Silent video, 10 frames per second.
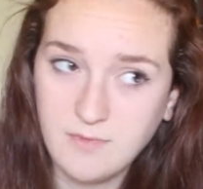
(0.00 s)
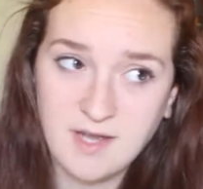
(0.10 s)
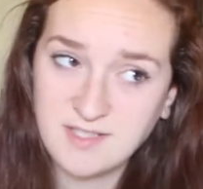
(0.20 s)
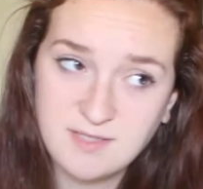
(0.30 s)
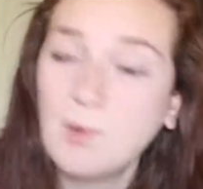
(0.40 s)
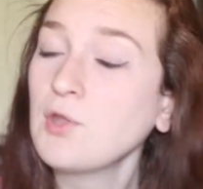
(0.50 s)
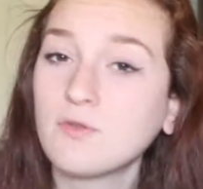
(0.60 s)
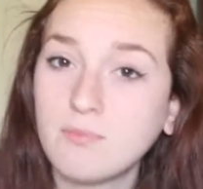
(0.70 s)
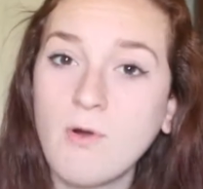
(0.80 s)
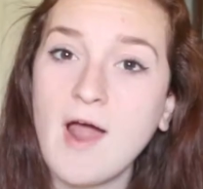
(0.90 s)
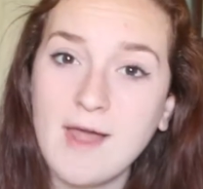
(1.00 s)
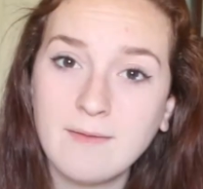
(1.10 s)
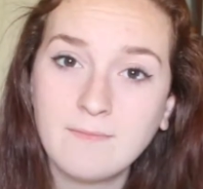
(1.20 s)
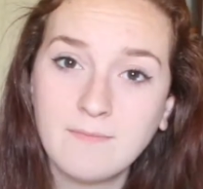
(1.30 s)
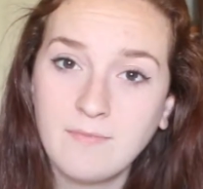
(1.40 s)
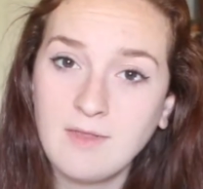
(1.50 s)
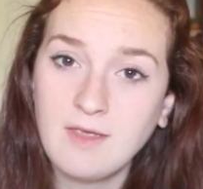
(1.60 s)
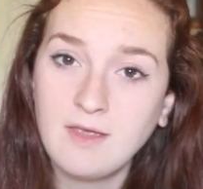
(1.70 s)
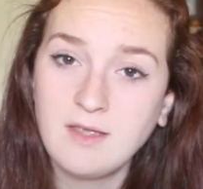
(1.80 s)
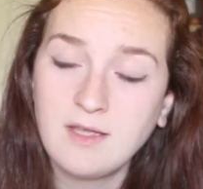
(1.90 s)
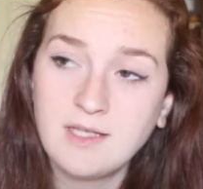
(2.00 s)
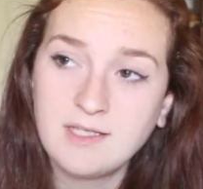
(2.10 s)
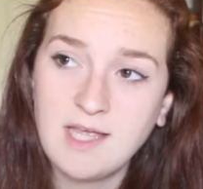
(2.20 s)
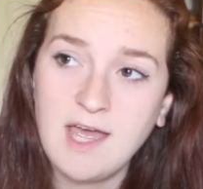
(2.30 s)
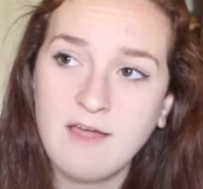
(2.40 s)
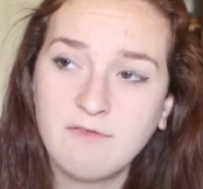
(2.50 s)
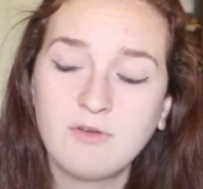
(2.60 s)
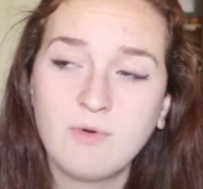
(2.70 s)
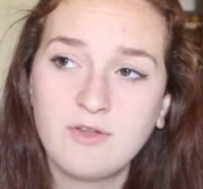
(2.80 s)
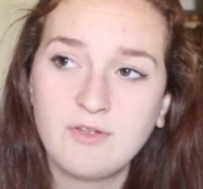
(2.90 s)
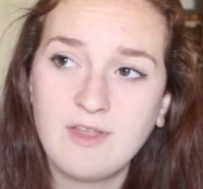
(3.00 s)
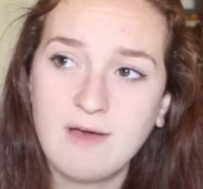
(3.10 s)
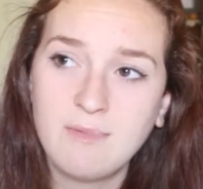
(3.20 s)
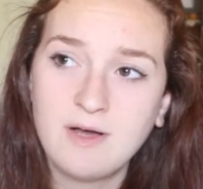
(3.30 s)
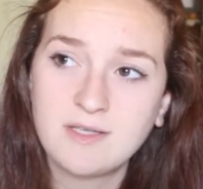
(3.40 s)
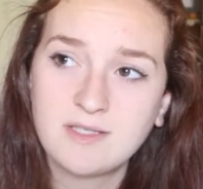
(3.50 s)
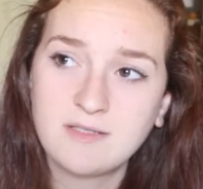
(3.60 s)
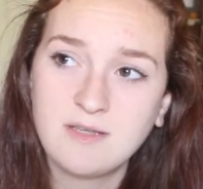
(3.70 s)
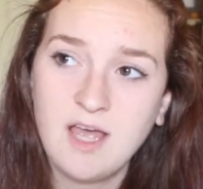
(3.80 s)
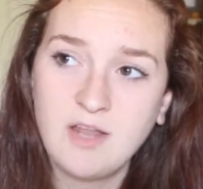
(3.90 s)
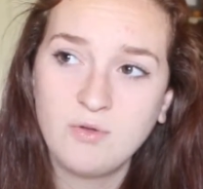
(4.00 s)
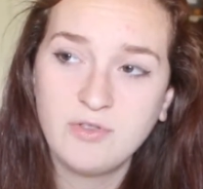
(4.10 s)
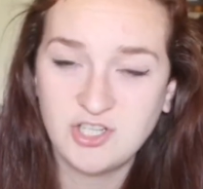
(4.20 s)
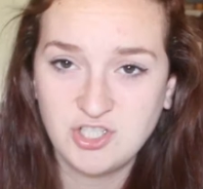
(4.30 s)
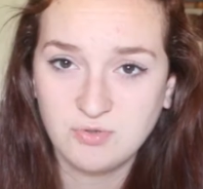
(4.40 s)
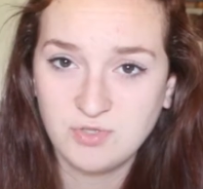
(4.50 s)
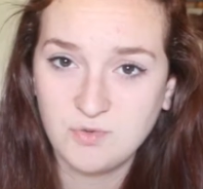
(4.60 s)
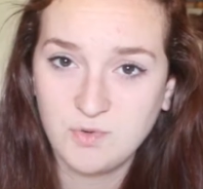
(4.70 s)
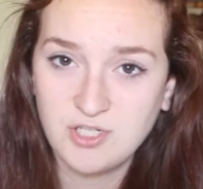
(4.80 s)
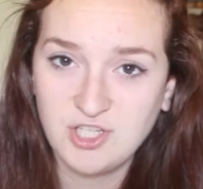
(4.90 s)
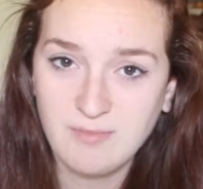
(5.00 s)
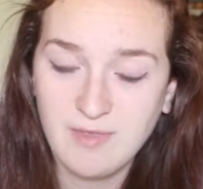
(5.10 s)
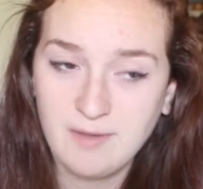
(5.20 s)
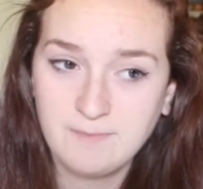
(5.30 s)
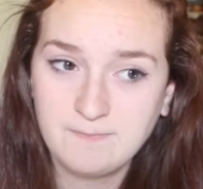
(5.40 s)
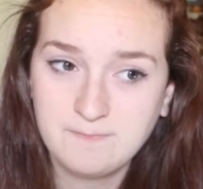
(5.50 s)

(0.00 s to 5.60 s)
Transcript: and a spoilt brat to everyone on that bus and all the children watching me.